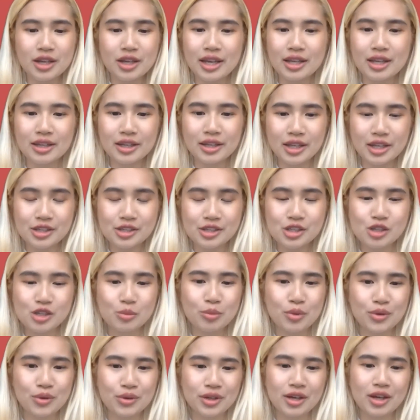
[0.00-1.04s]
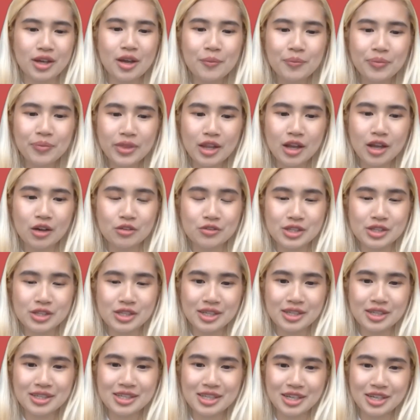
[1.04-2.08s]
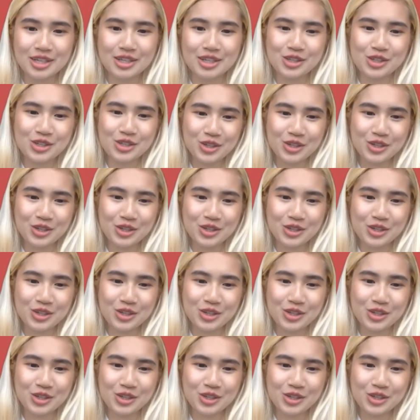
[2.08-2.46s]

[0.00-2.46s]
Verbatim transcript: and a keen supporter of C I S A.